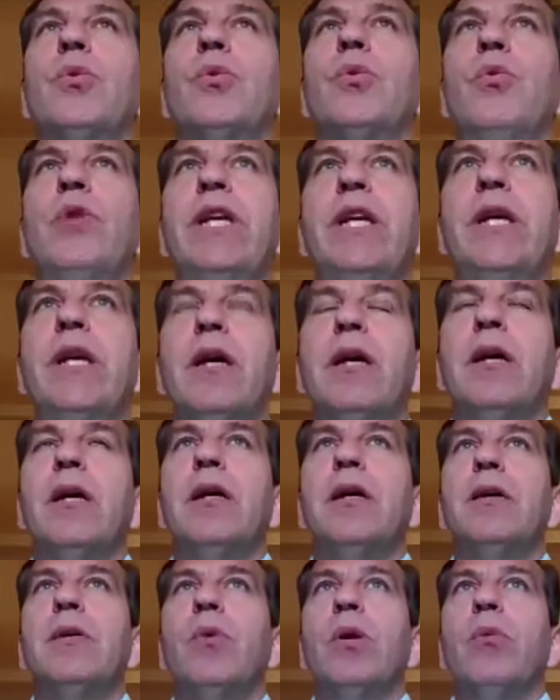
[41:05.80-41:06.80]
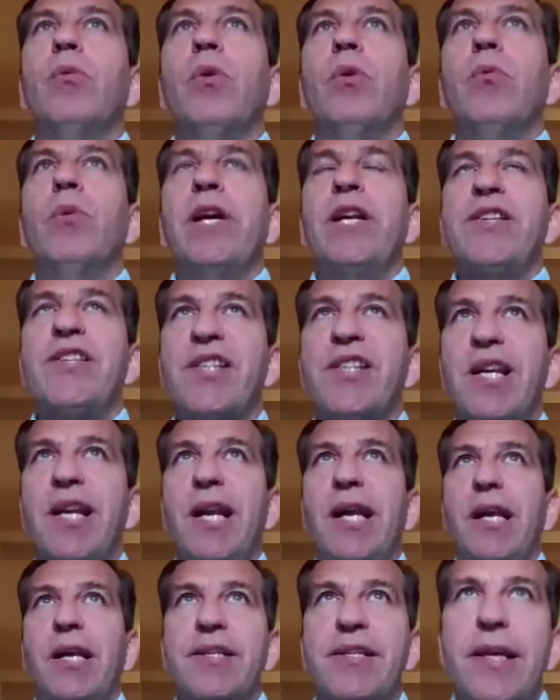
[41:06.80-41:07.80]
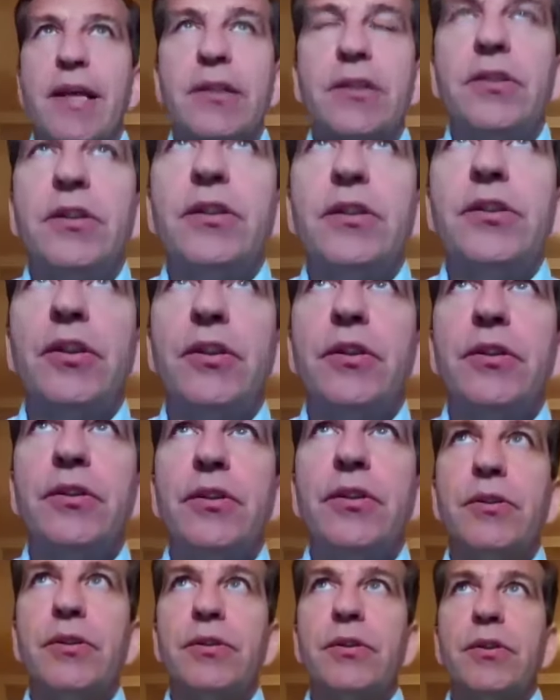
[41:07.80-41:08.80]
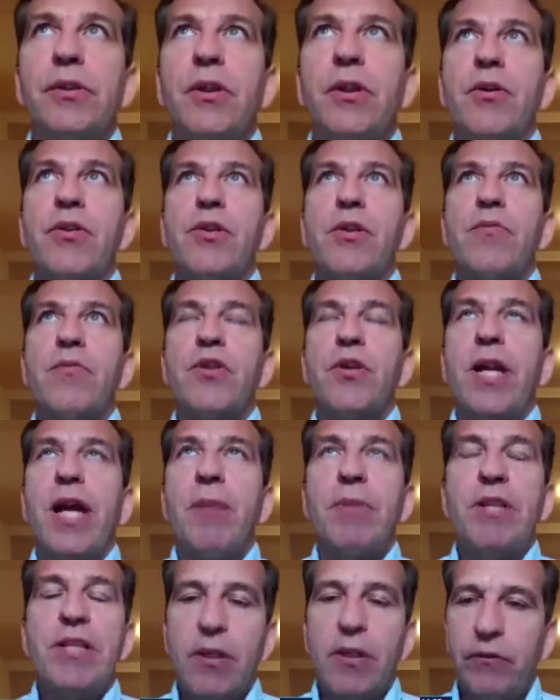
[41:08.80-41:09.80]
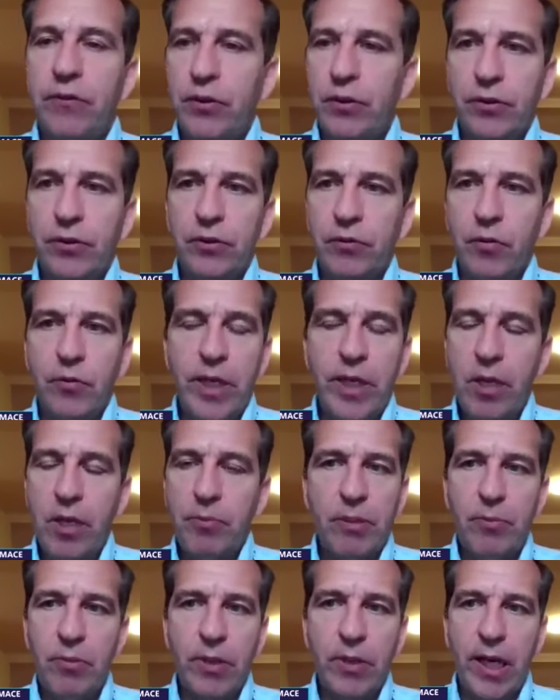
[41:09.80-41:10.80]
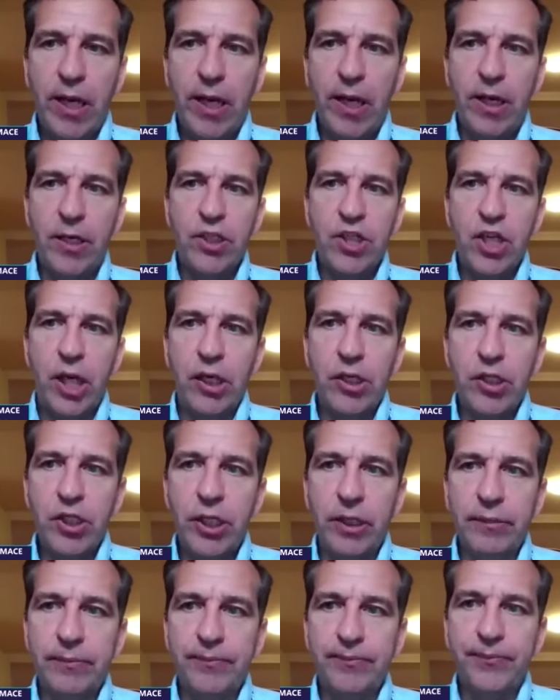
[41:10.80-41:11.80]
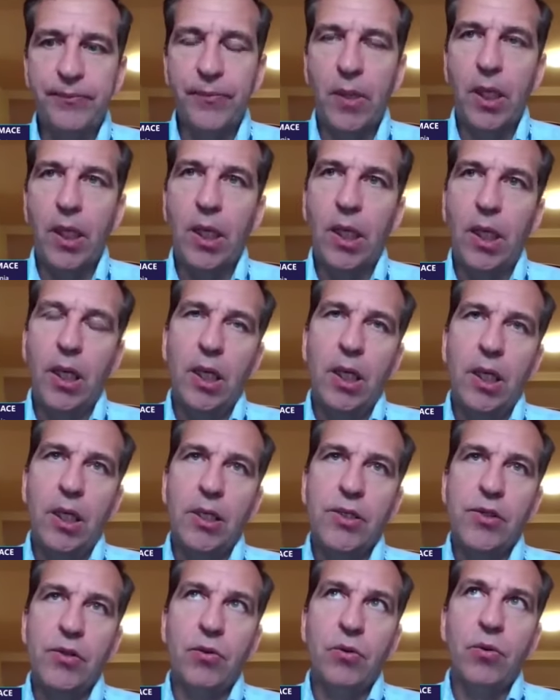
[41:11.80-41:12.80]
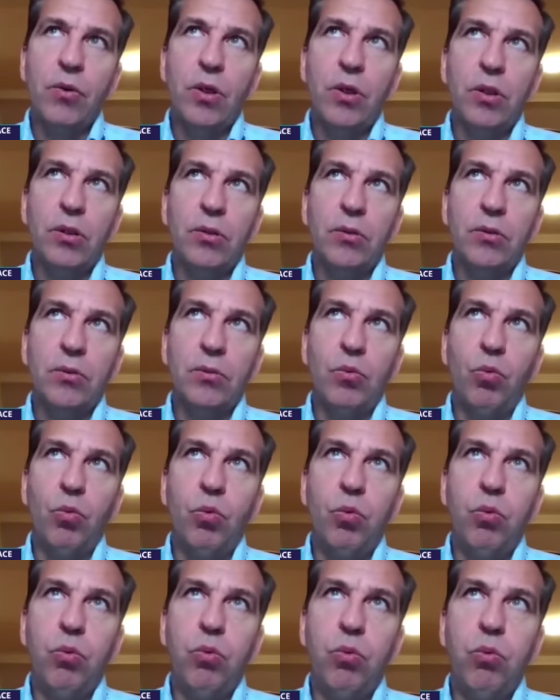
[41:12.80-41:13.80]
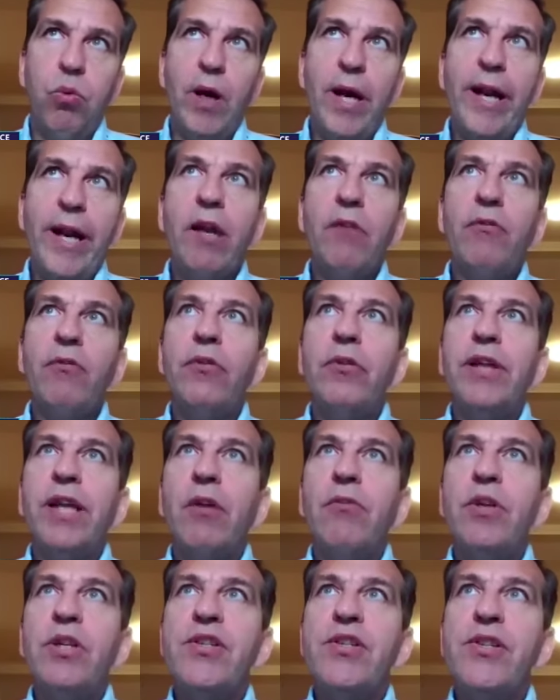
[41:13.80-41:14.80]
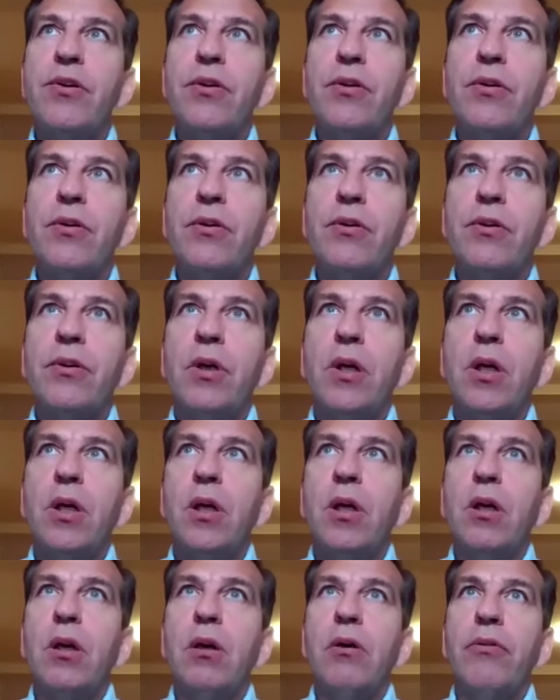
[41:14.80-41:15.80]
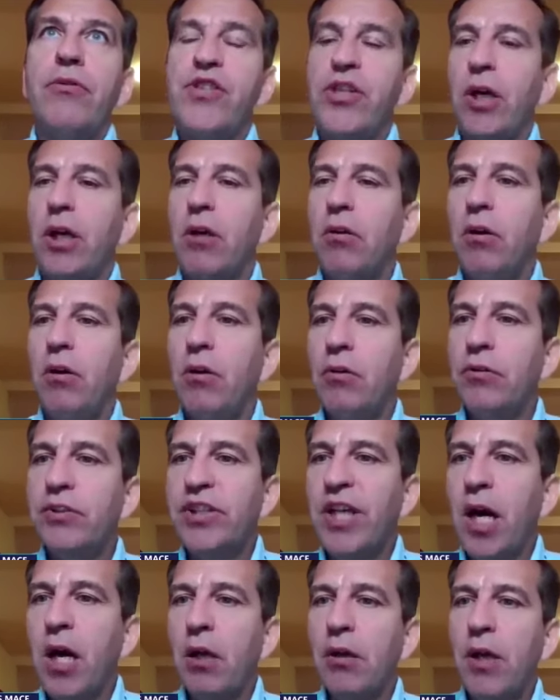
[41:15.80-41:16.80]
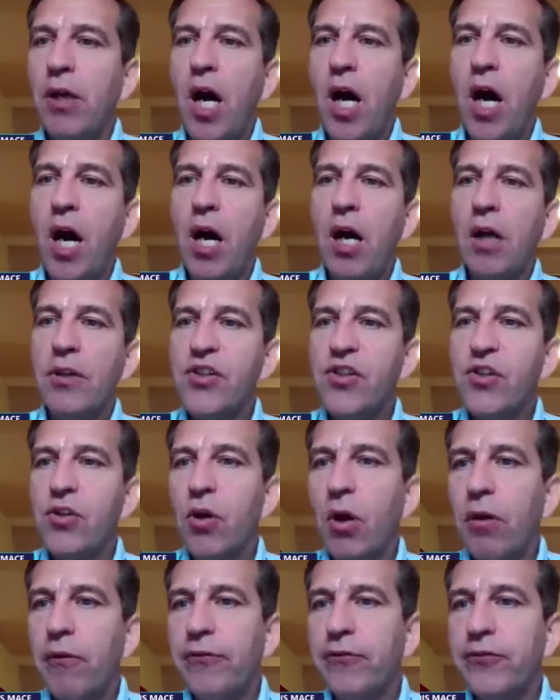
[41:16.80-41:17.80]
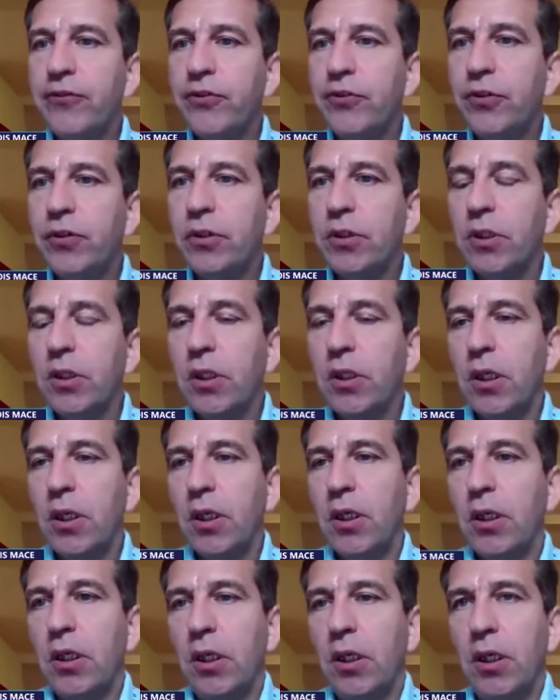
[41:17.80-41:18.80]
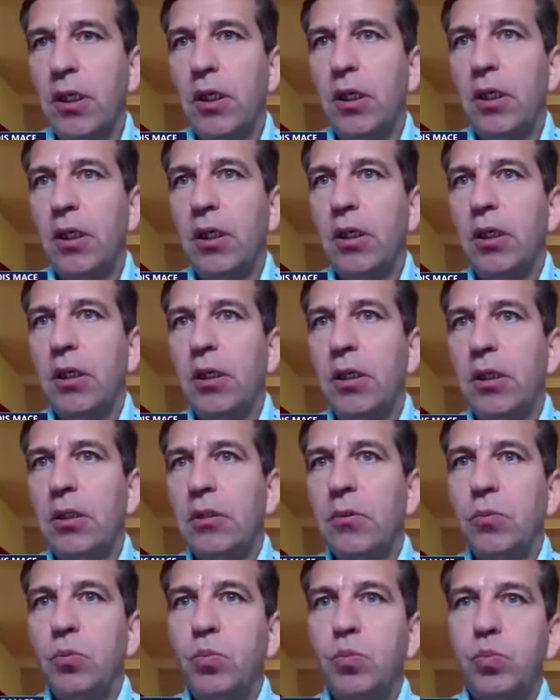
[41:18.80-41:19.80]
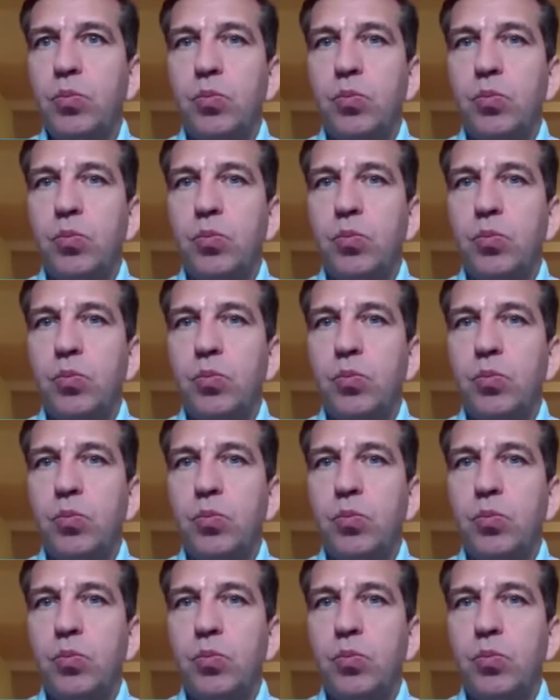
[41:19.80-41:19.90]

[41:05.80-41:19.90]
we uh, what, what is clear is that the, the, the, consumption habits of the, the Romanian people are, are changing. So uh, whatever there is a, a, second lockdown, hard, soft, uh,